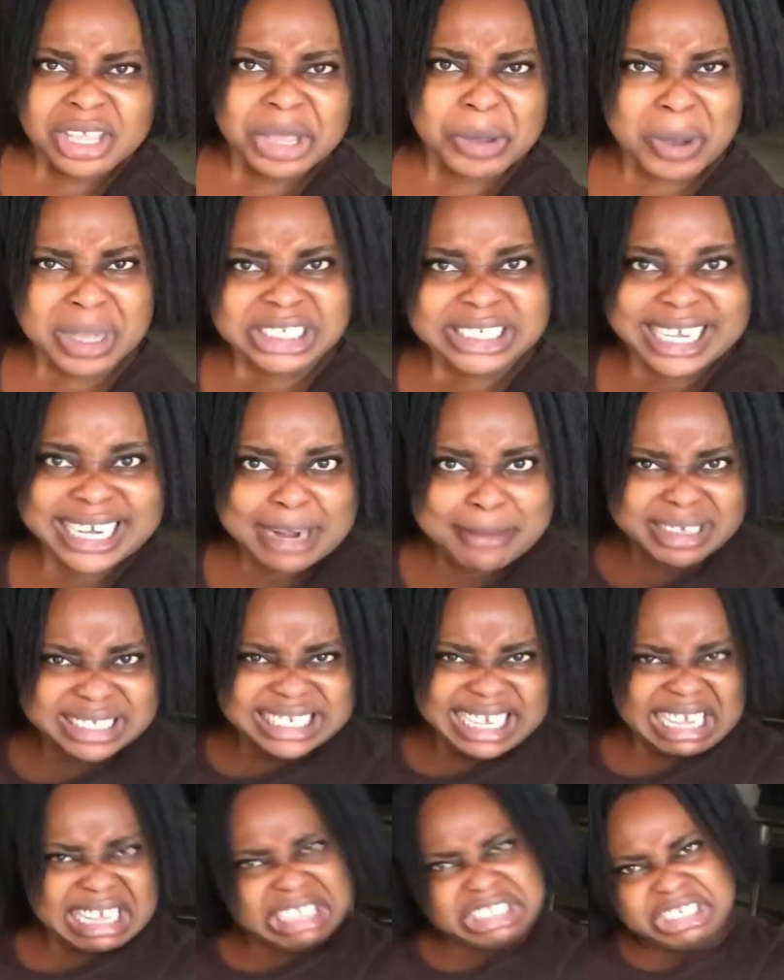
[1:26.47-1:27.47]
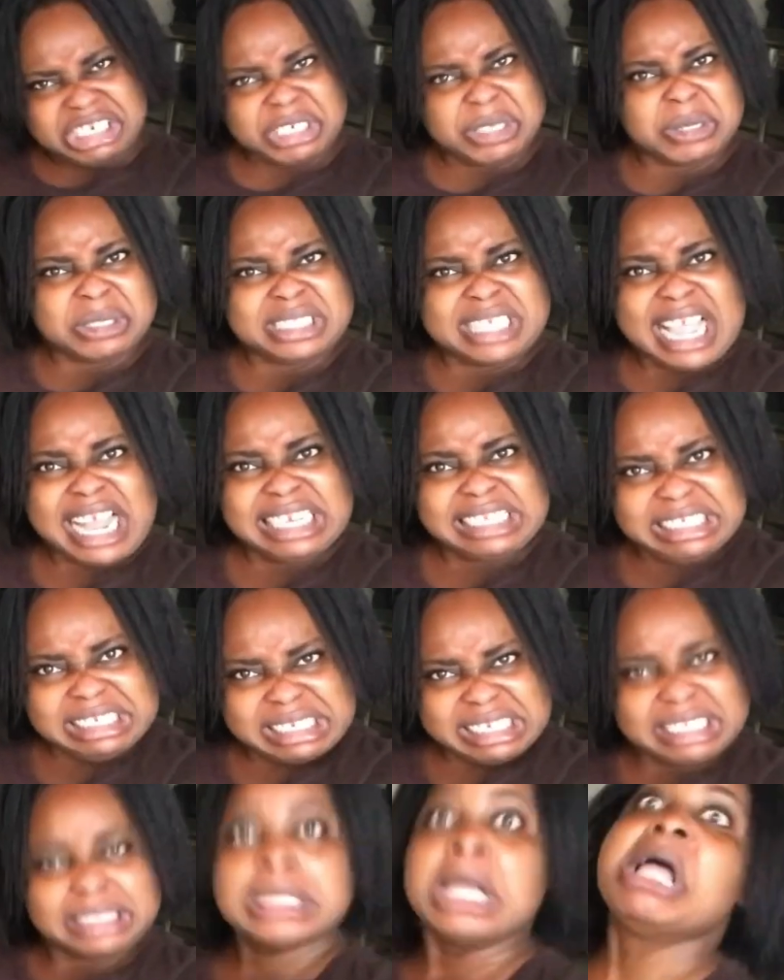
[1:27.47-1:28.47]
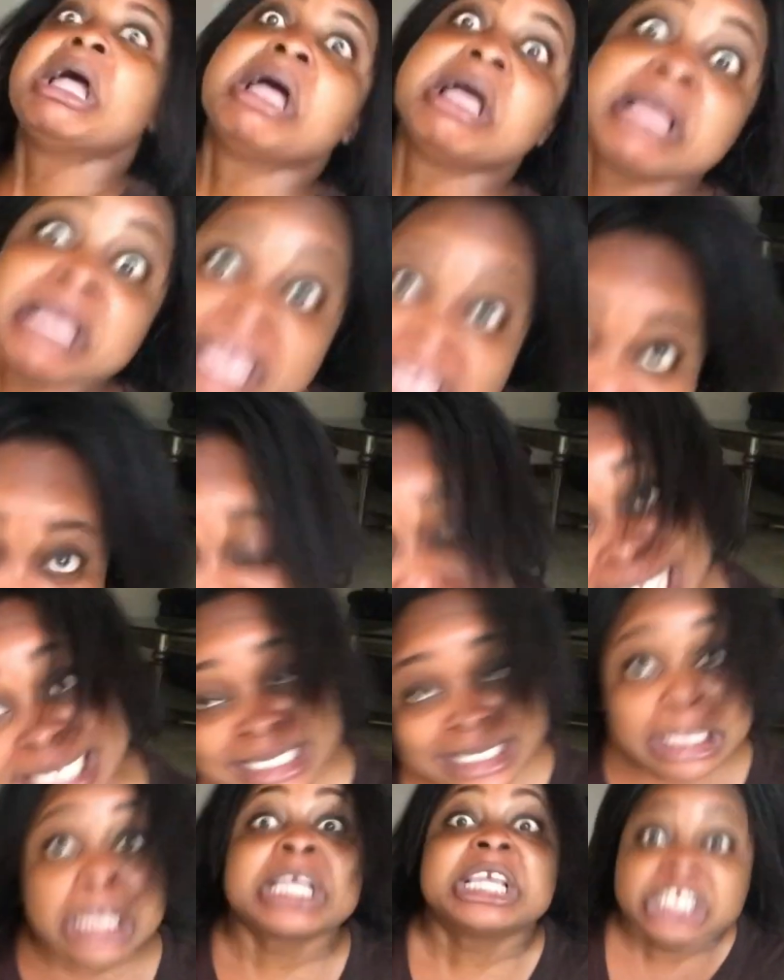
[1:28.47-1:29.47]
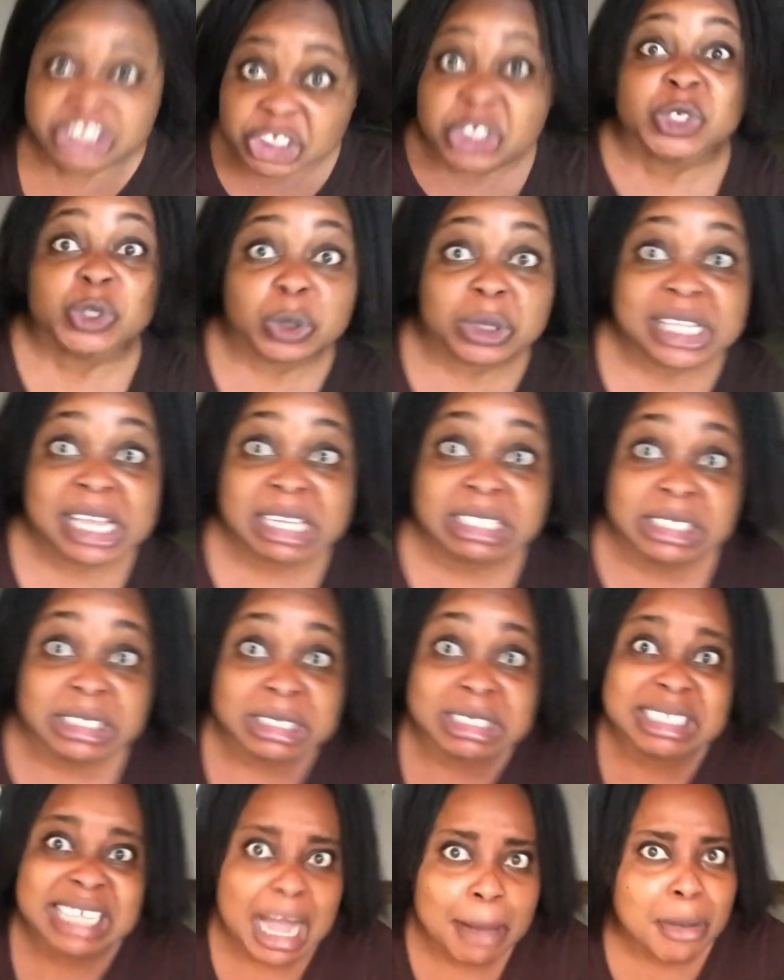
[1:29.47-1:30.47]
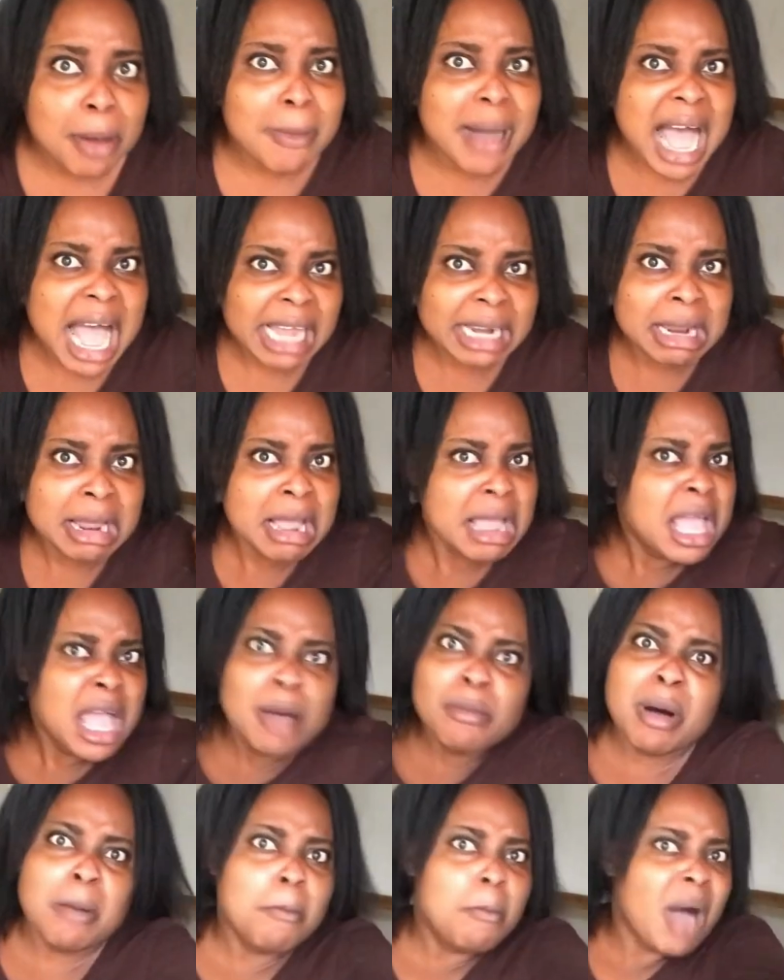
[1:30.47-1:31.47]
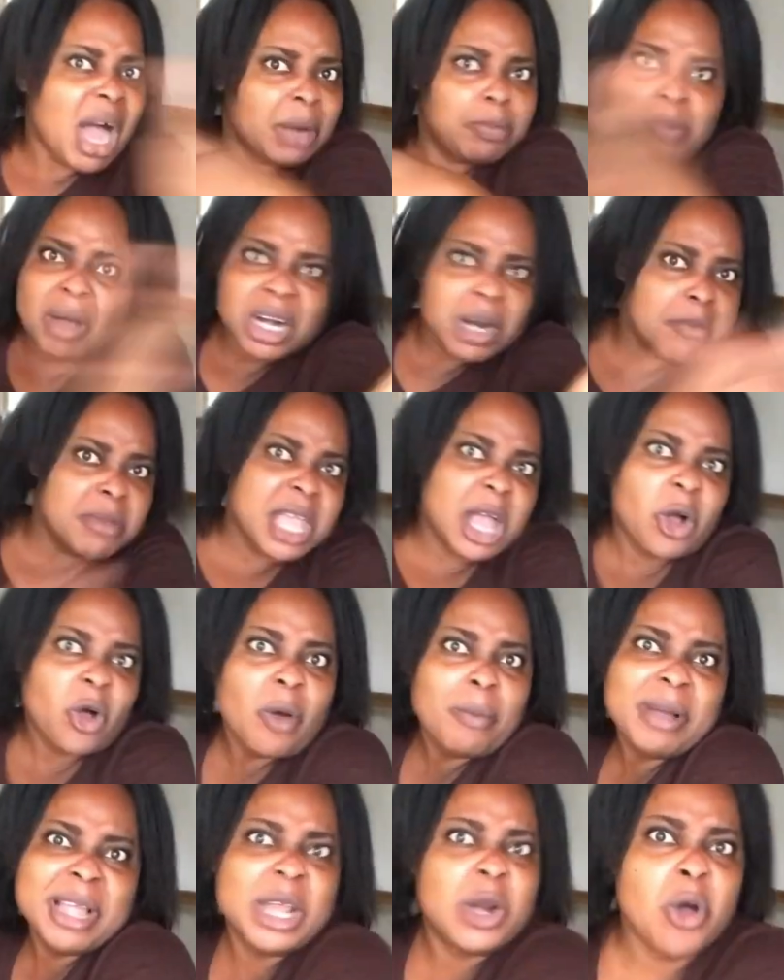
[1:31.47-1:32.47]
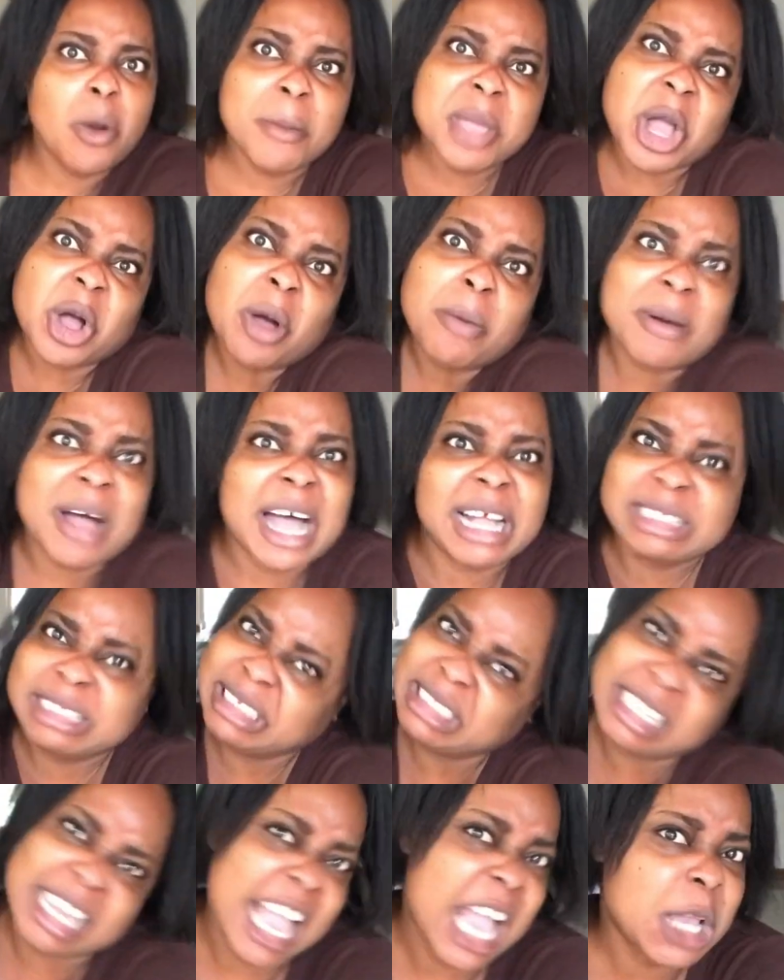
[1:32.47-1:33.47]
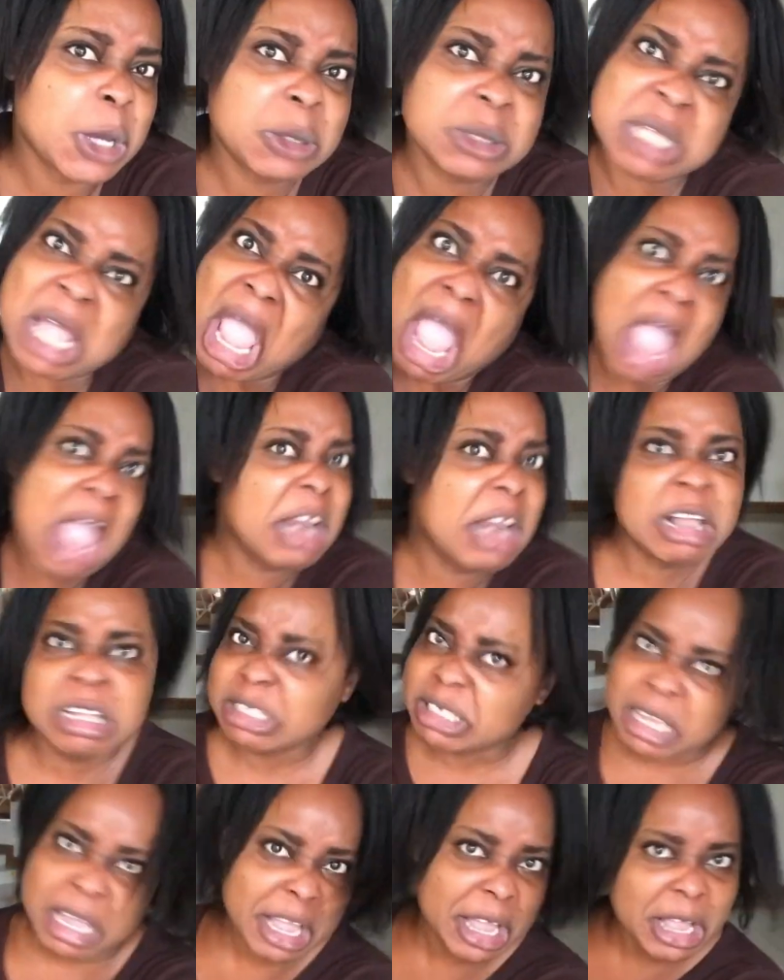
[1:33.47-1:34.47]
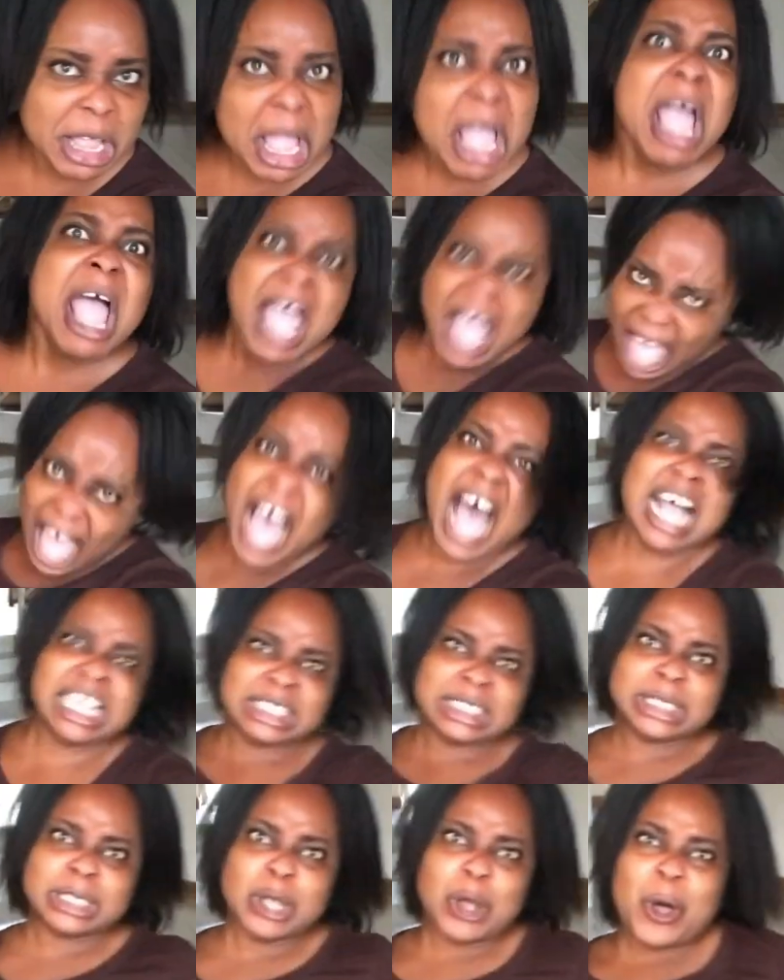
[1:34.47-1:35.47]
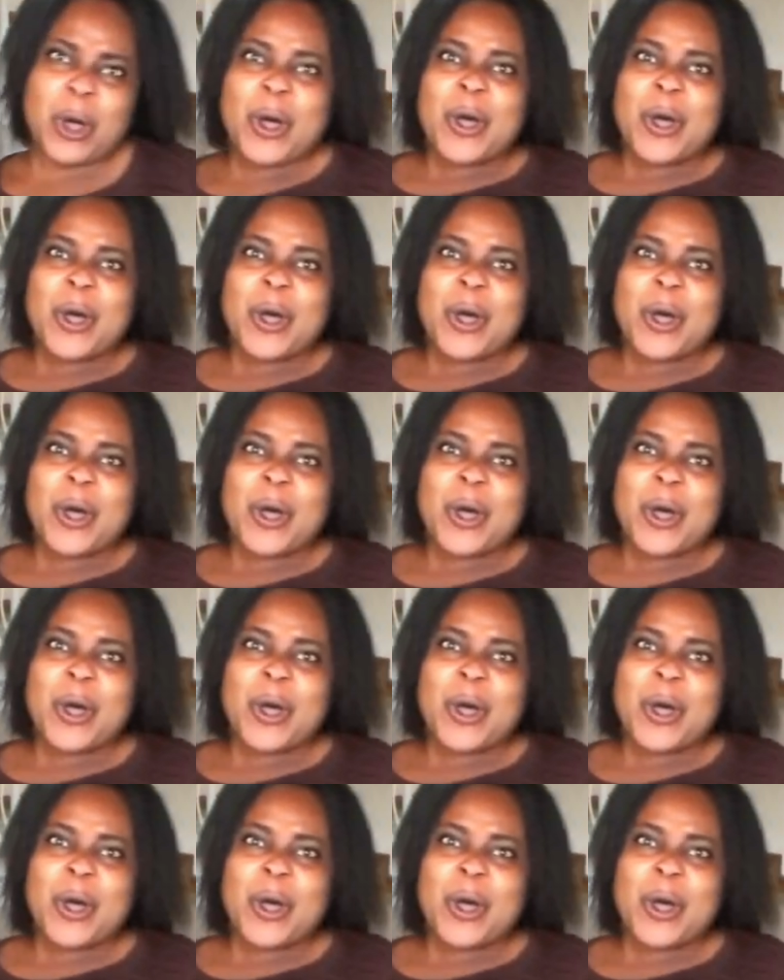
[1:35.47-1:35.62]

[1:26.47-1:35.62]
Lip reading: Watch out, they say kitchen utensils. Yes, kitchen utensils. Come on, bad for the makeup, and you know makeup artists can use anything. And so